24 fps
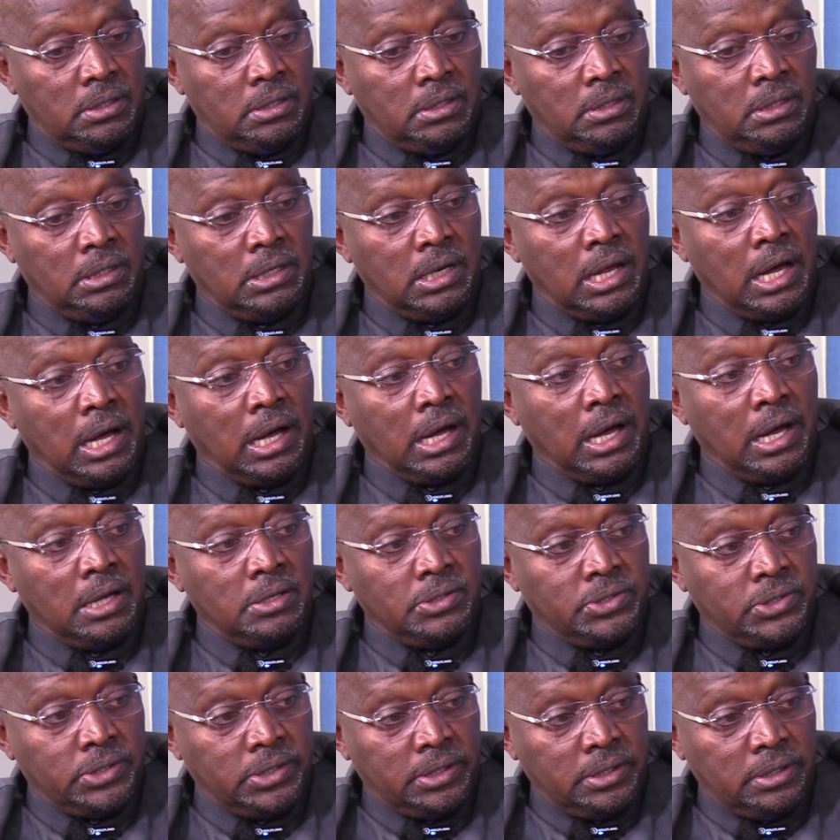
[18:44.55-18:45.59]
in our
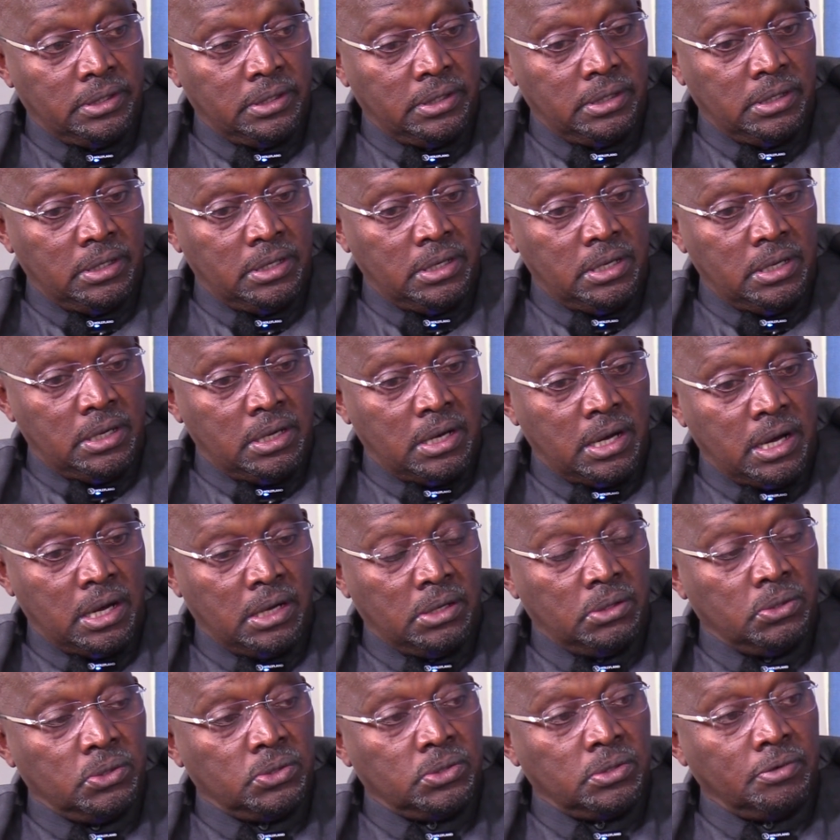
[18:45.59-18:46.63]
country,
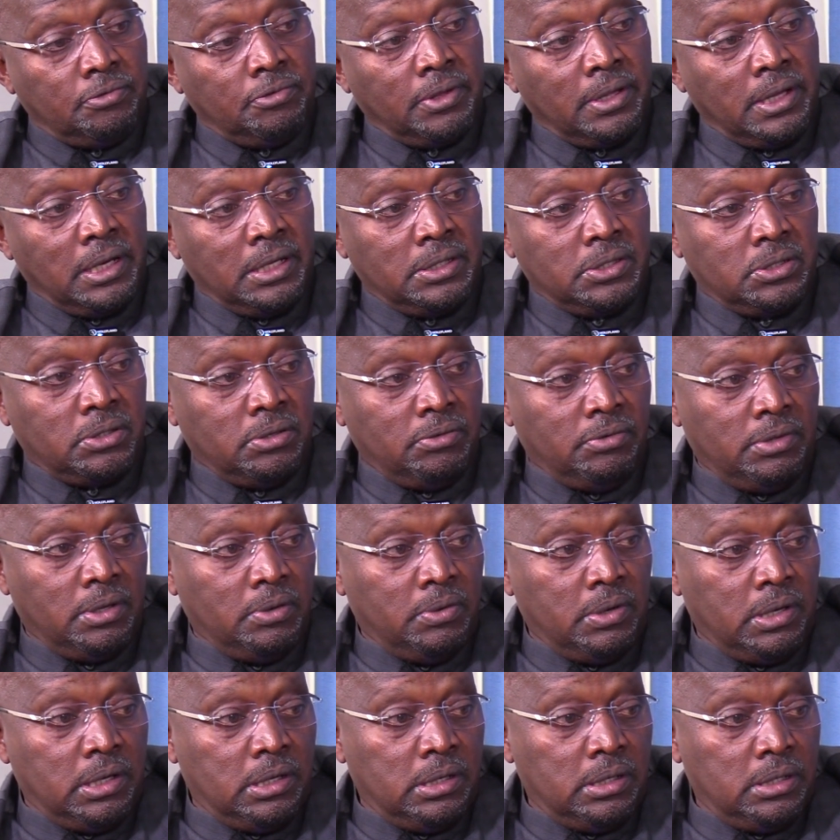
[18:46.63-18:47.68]
and also for the rest of the
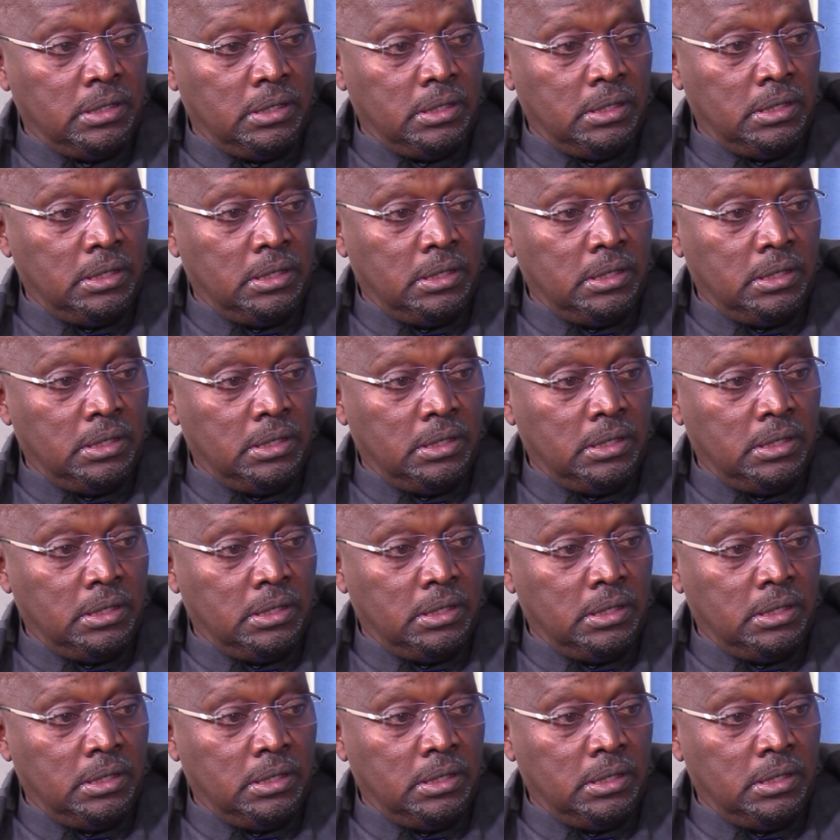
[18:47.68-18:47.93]
world.